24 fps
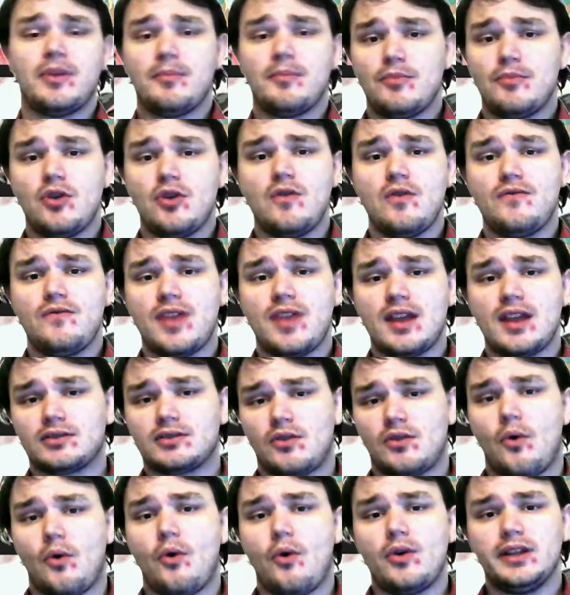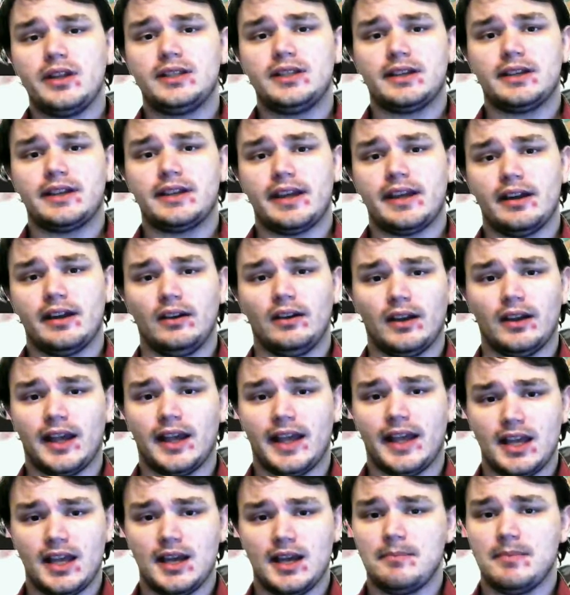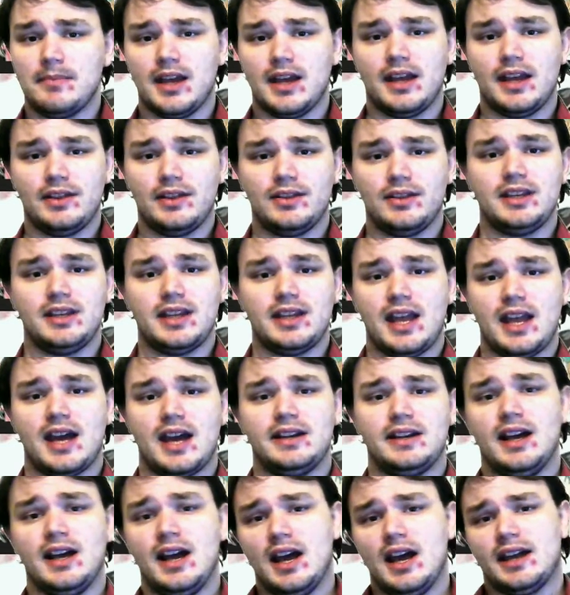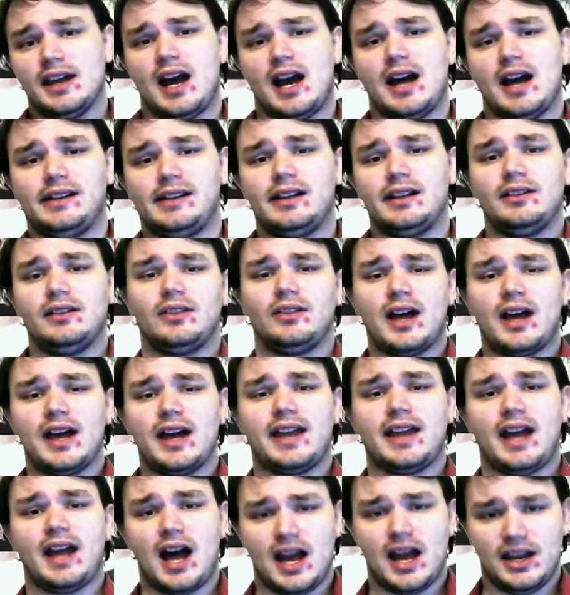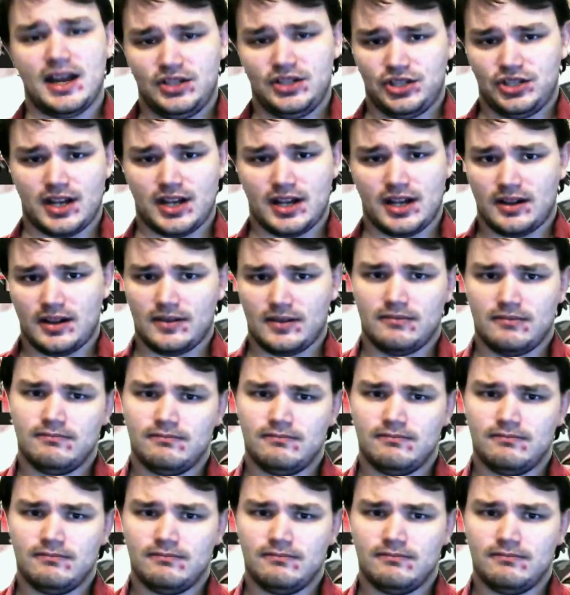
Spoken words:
the move that's going to kill him in the end, kinda like Ice Shell.